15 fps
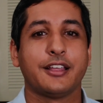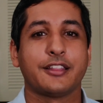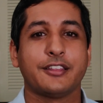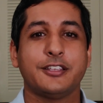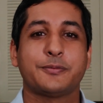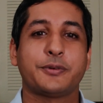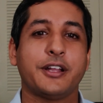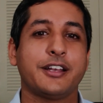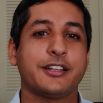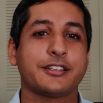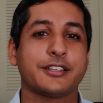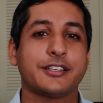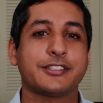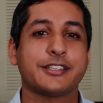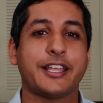this product
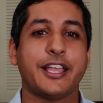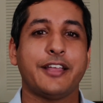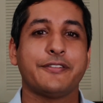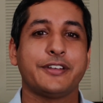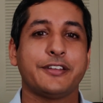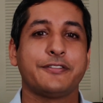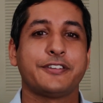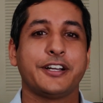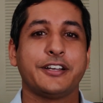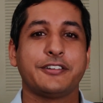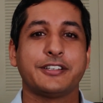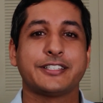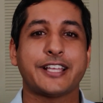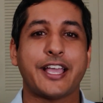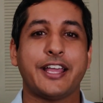doesn't have any
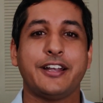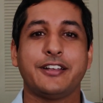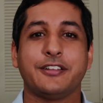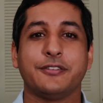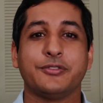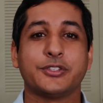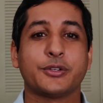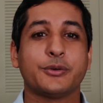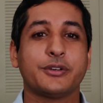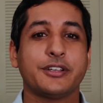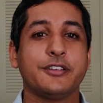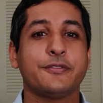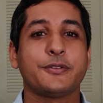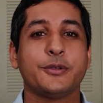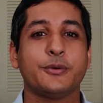fragrance additives, so
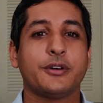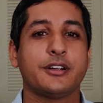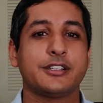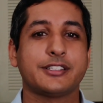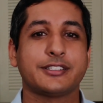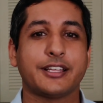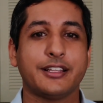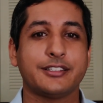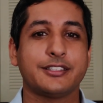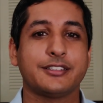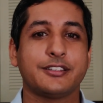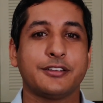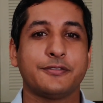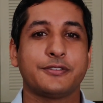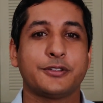if you are
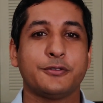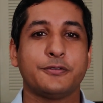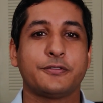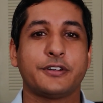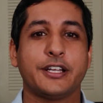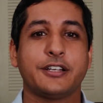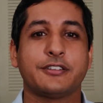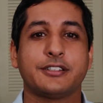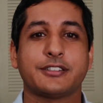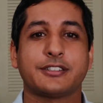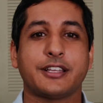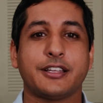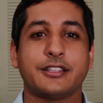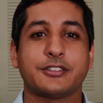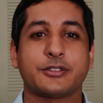sensitive to fragrance
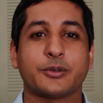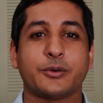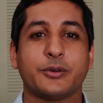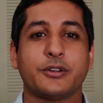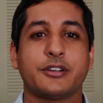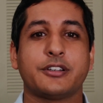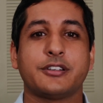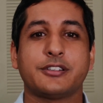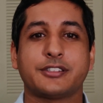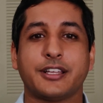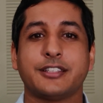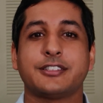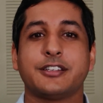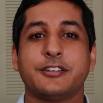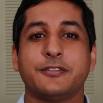scents or you're
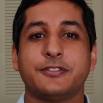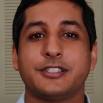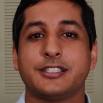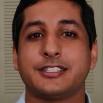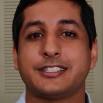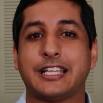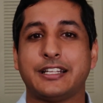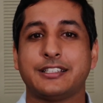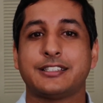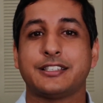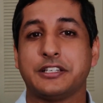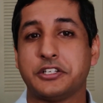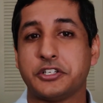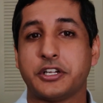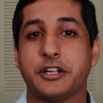sensitive to scents
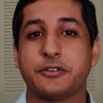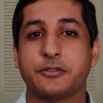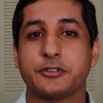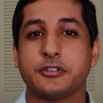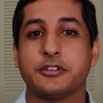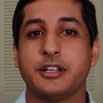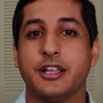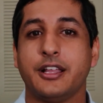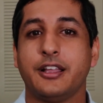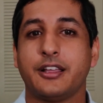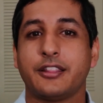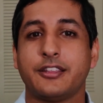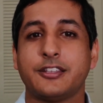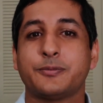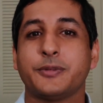in general,
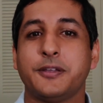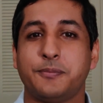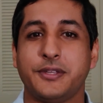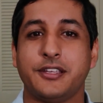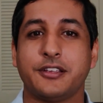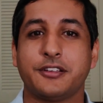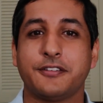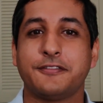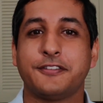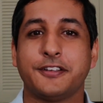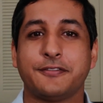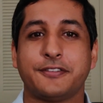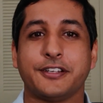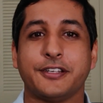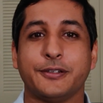this might be a good
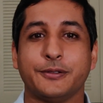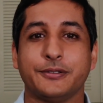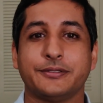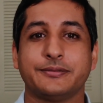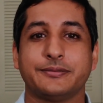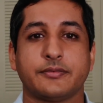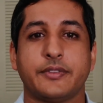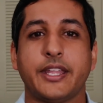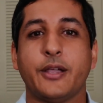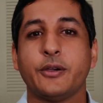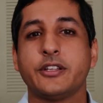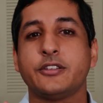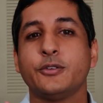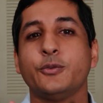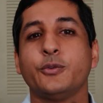fit for you. Now,
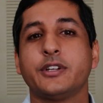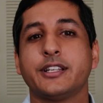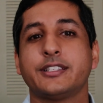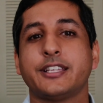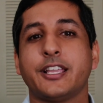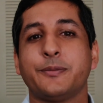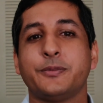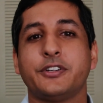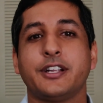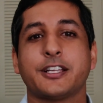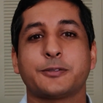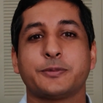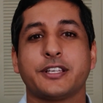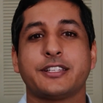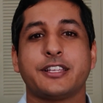I do want to tame your
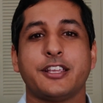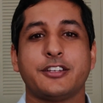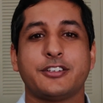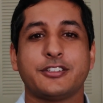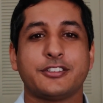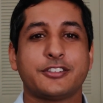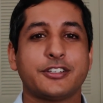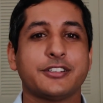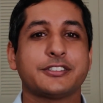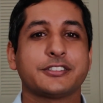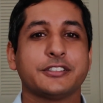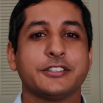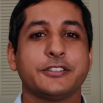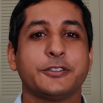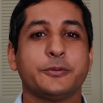expectations just
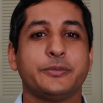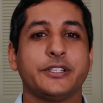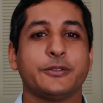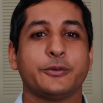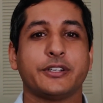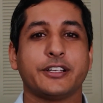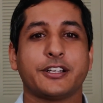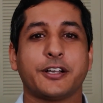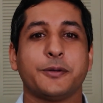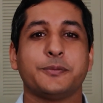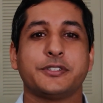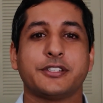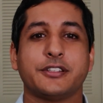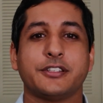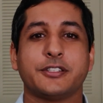a little bit when it
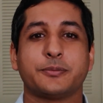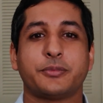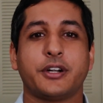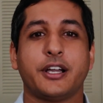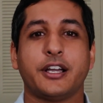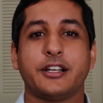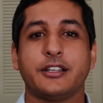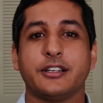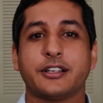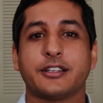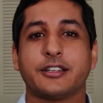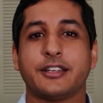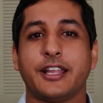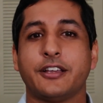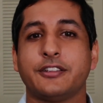comes to this
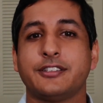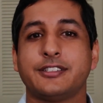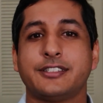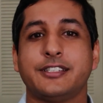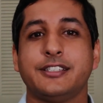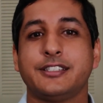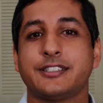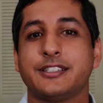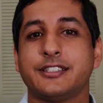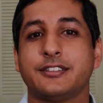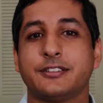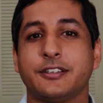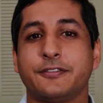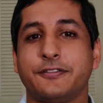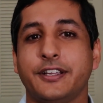product. Now, this disc
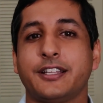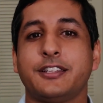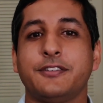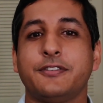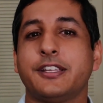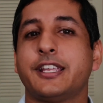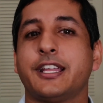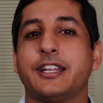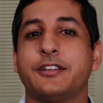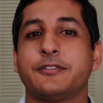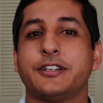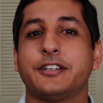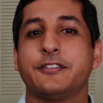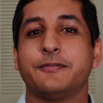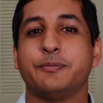is effective at getting
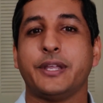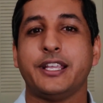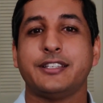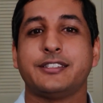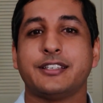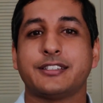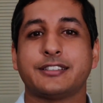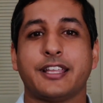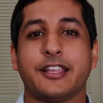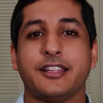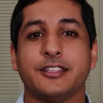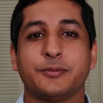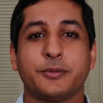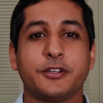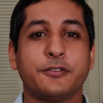rid of basic
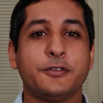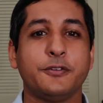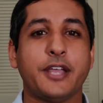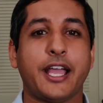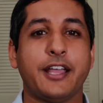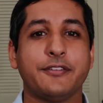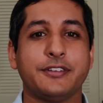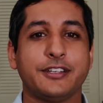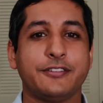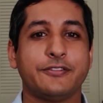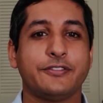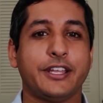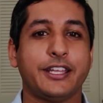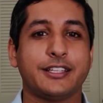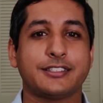stains, but if you have an
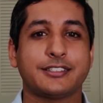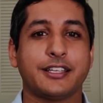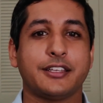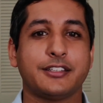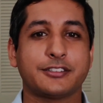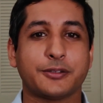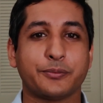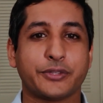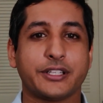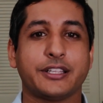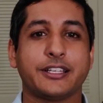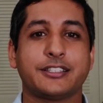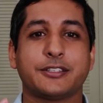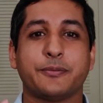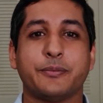advanced stain, something
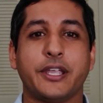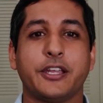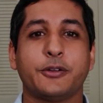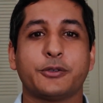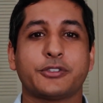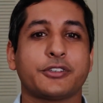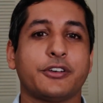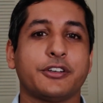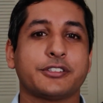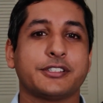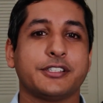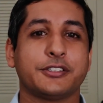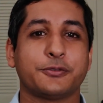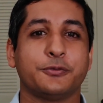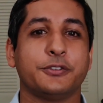like tomato sauce,
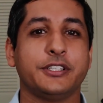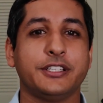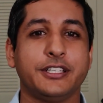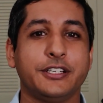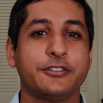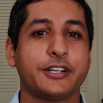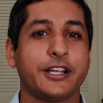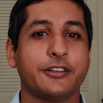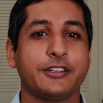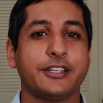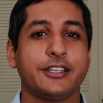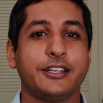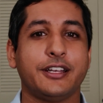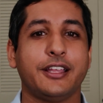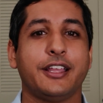and it's really ground
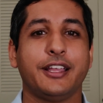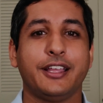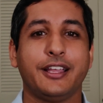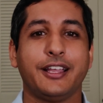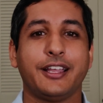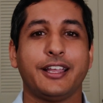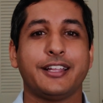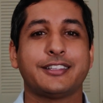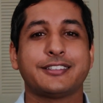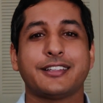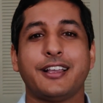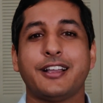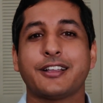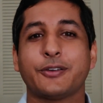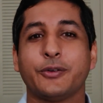in, it's
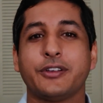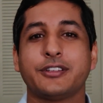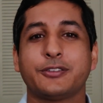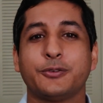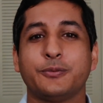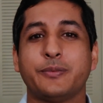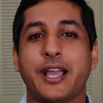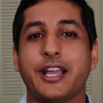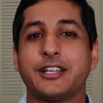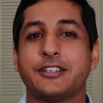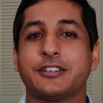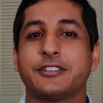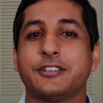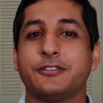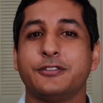not going to
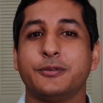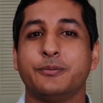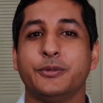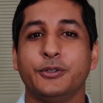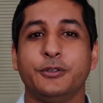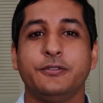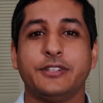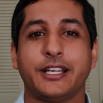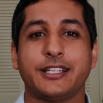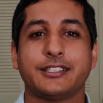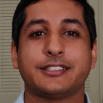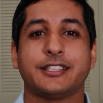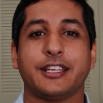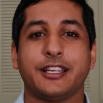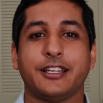magically remove that
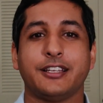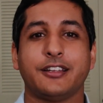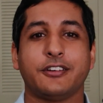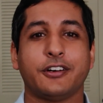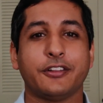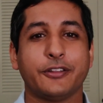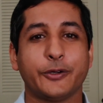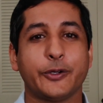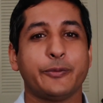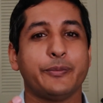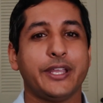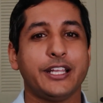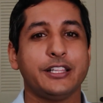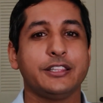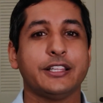stain, although it
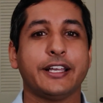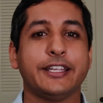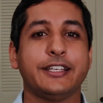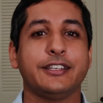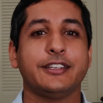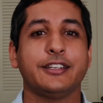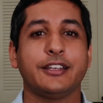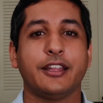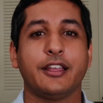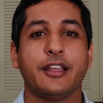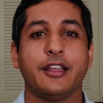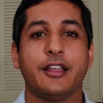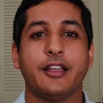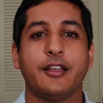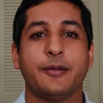may lighten it.
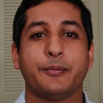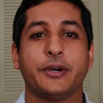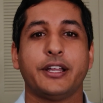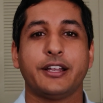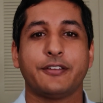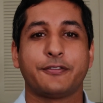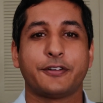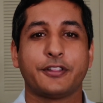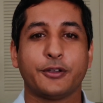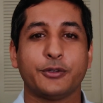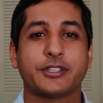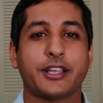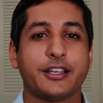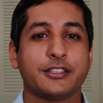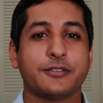But for
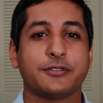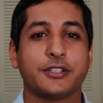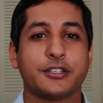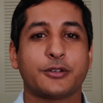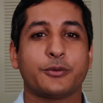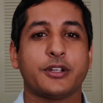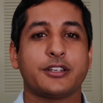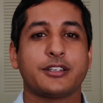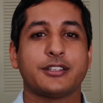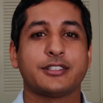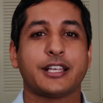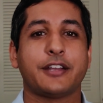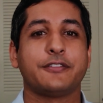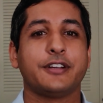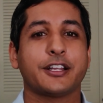those kinds of situations,
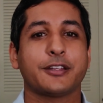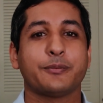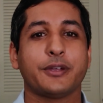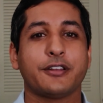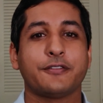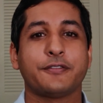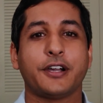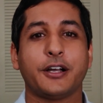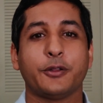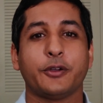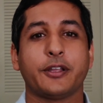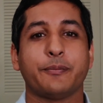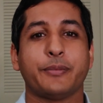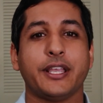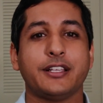I recommend
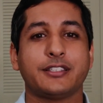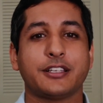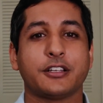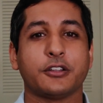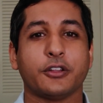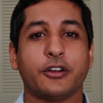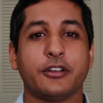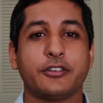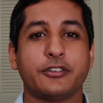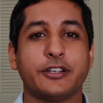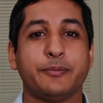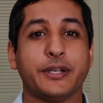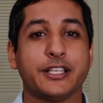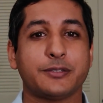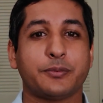following basic laundry
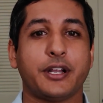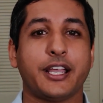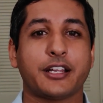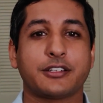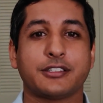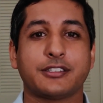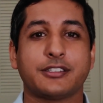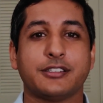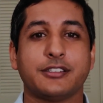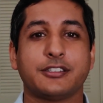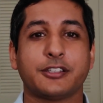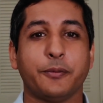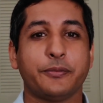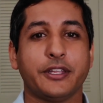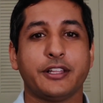best practices,
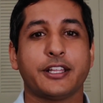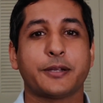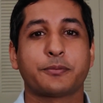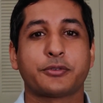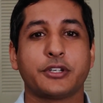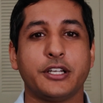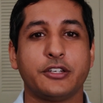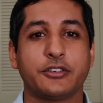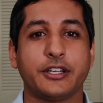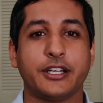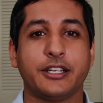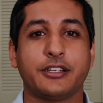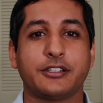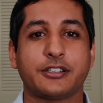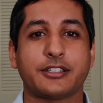something like
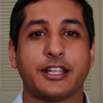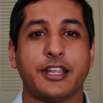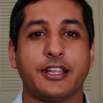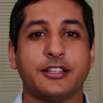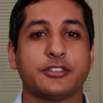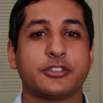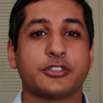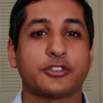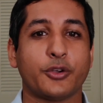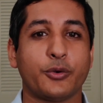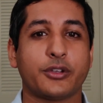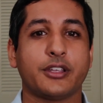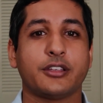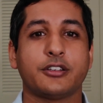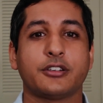pre-treating your stains or
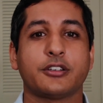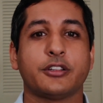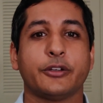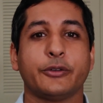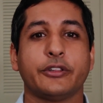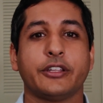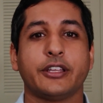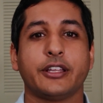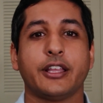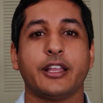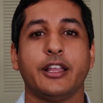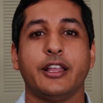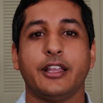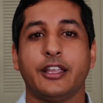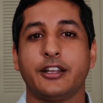soaking your clothing
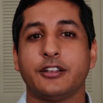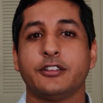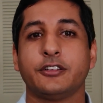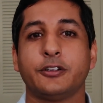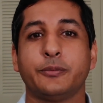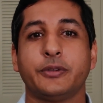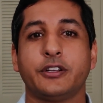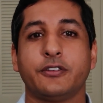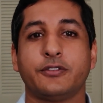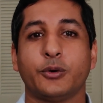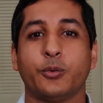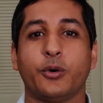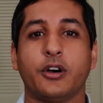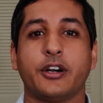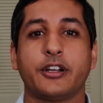in a little bit of a
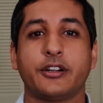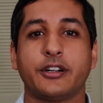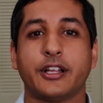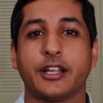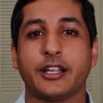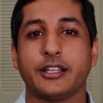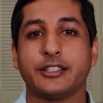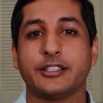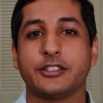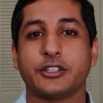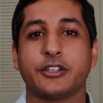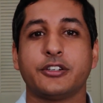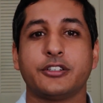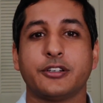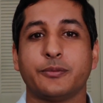water and
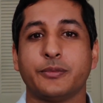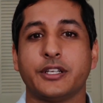detergent